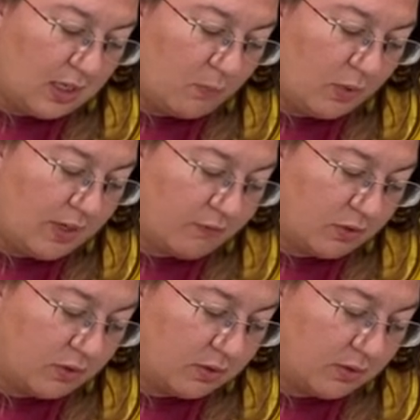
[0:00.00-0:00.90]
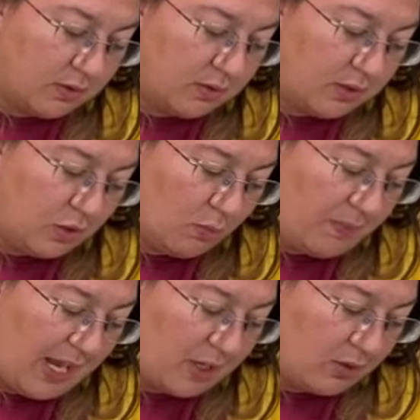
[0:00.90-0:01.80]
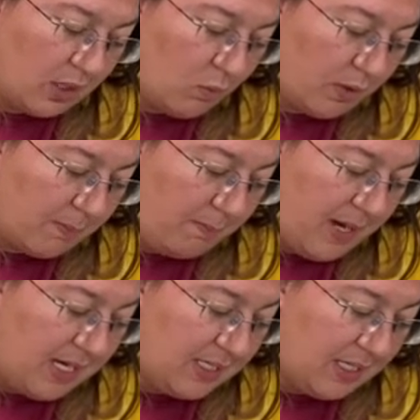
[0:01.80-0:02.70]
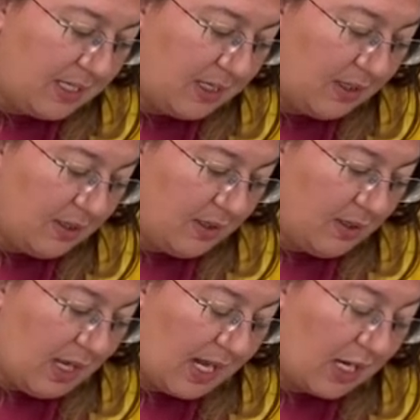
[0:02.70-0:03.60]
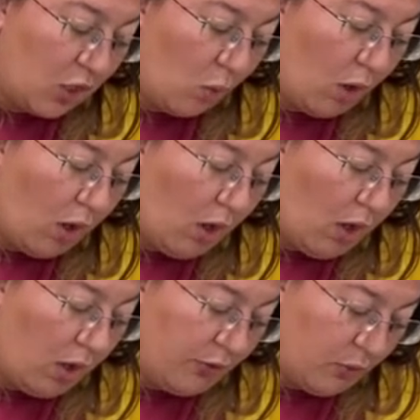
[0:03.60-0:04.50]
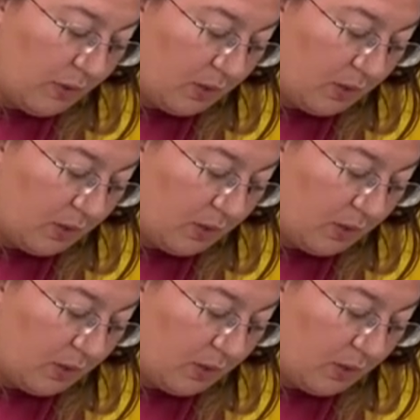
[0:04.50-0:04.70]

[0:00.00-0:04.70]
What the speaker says: whatever, you know, pattern I want to make it. And I go all the way